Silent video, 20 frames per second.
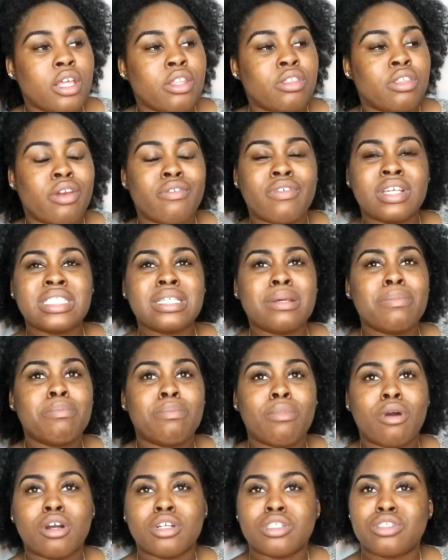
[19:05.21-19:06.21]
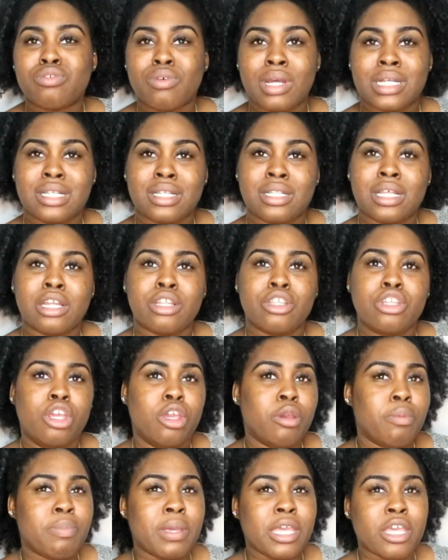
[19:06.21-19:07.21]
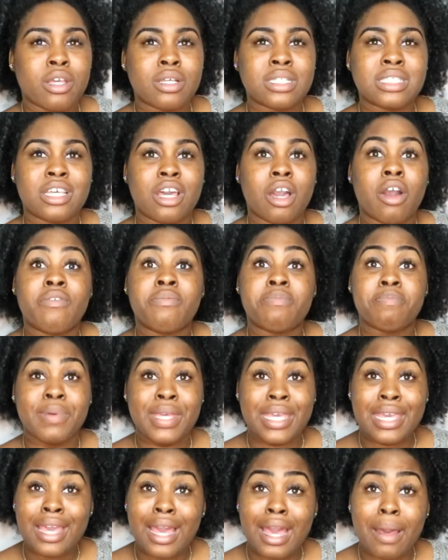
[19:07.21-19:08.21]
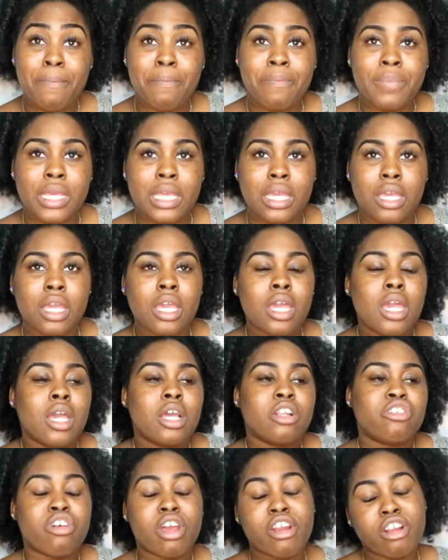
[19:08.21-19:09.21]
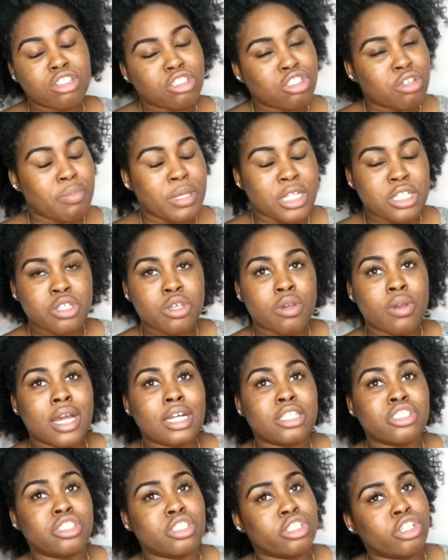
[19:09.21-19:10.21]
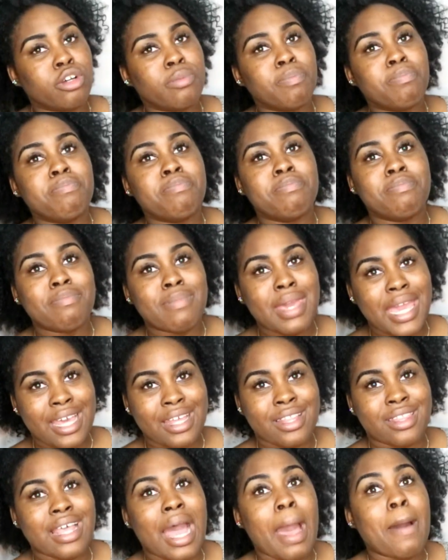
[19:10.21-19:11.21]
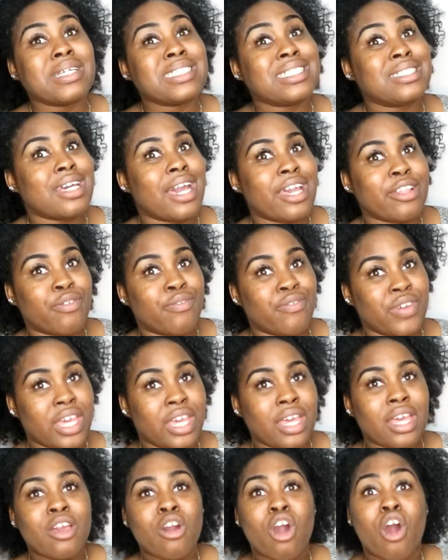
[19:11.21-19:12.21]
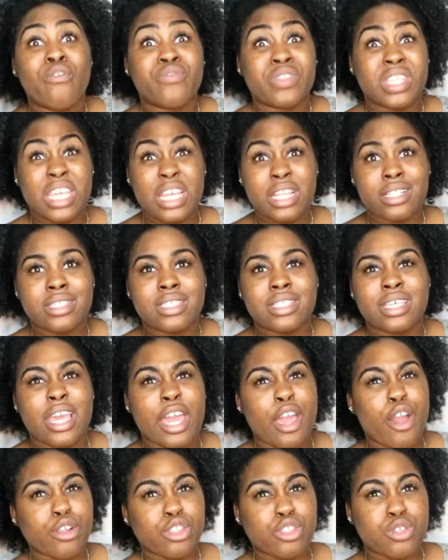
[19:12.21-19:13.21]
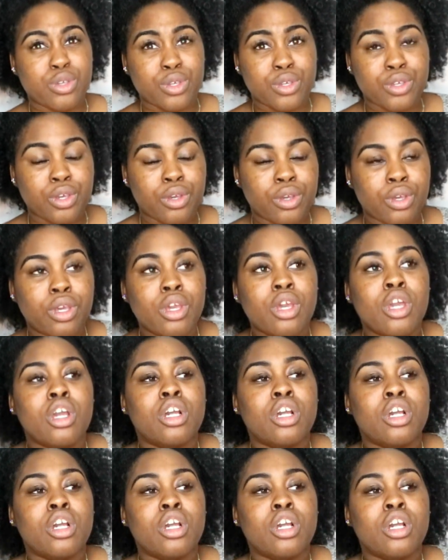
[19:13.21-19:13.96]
There isn't much, rather than you be yourself, be happy, try not to be too anxious, don't make that side of things get to you.